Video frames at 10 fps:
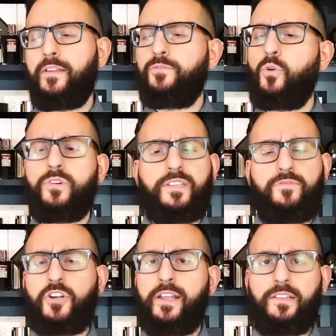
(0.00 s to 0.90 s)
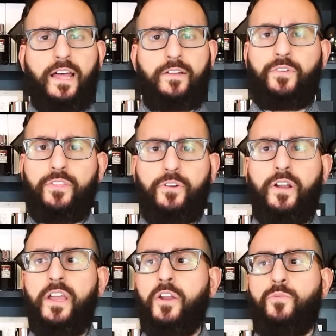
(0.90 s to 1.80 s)
And of course, I've tried a lot of
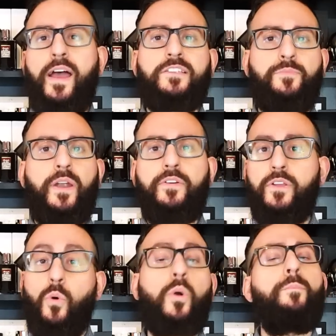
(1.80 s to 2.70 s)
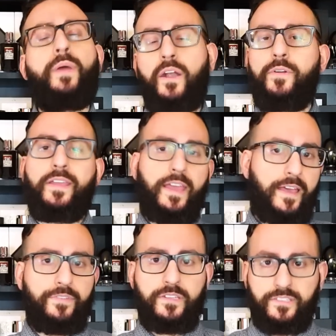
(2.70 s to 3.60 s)
other raspberry or berry
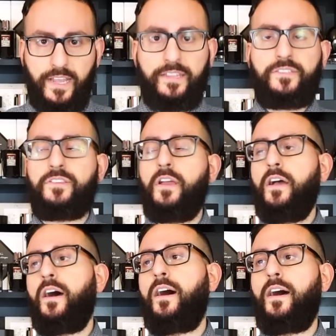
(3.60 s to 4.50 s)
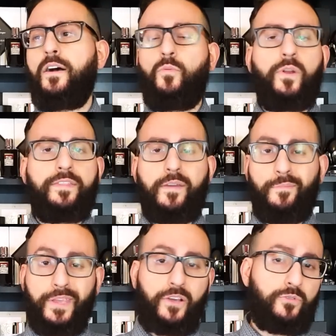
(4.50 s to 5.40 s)
heavy scents, one of them
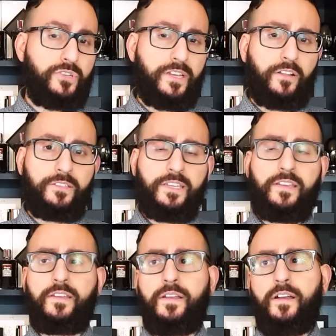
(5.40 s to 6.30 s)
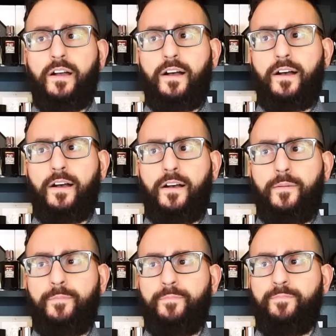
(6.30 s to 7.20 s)
being Gucci Guilty
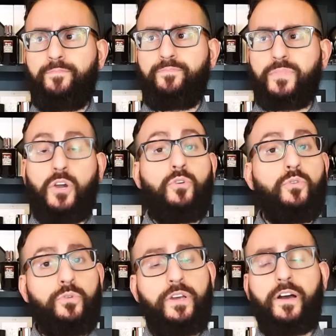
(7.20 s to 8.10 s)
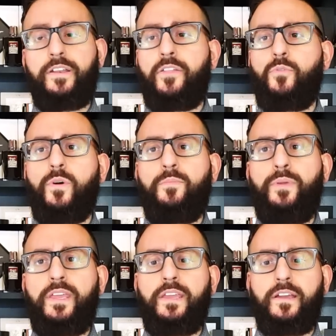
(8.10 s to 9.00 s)
Oud, another one
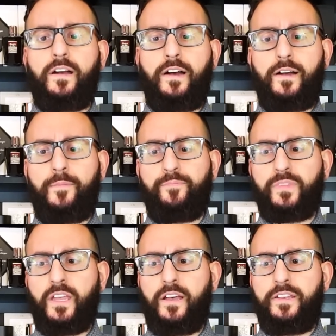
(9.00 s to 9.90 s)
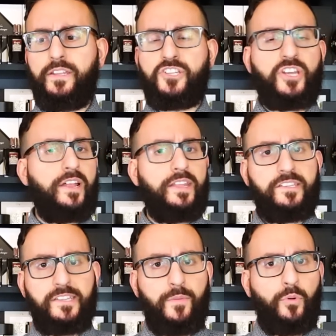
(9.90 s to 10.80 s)
being a Nishane
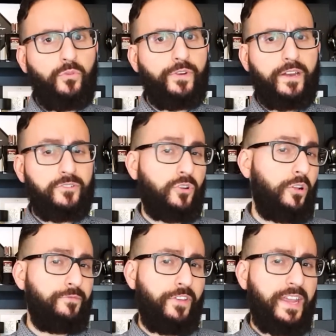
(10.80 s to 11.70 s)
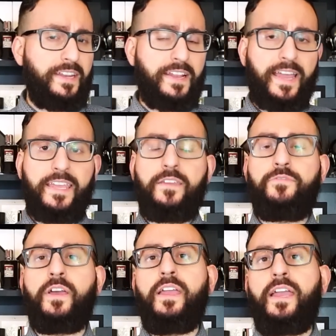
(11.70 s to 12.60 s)
Istanbul fragrance called Vain
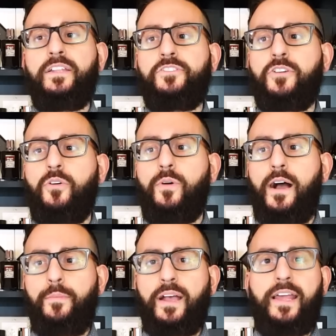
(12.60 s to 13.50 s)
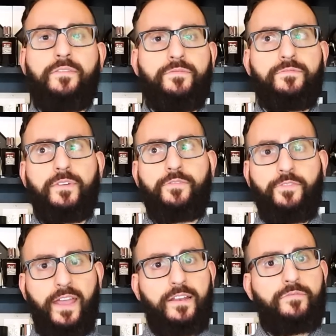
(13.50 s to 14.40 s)
Naive. And so I'm kind of a
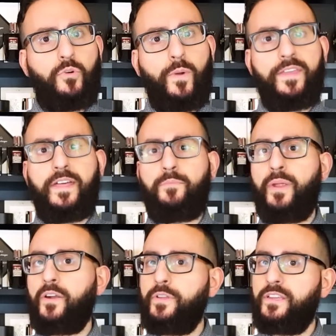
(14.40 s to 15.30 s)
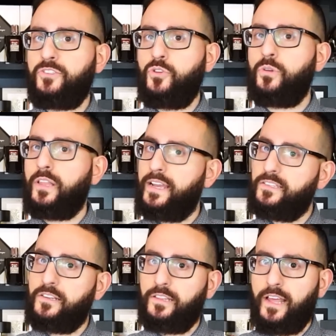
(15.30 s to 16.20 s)
fan of the way that berry is
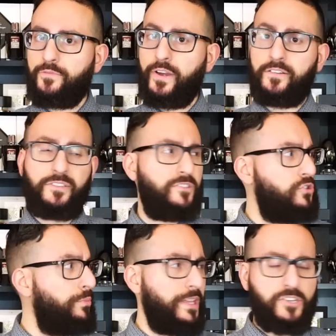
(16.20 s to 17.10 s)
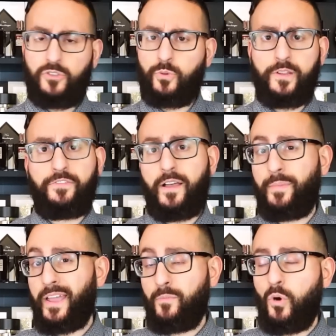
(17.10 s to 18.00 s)
utilized in a lot of fragrances, Jubilation 25
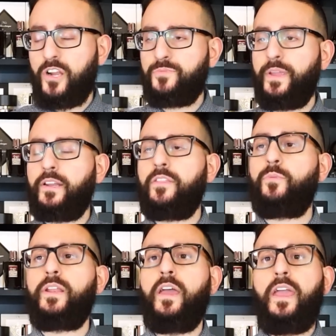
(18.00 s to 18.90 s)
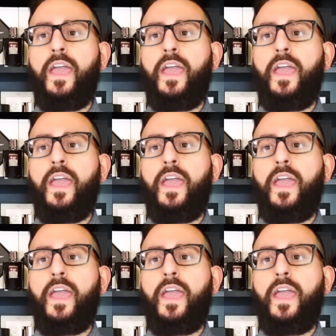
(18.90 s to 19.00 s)
by Amouage being another one.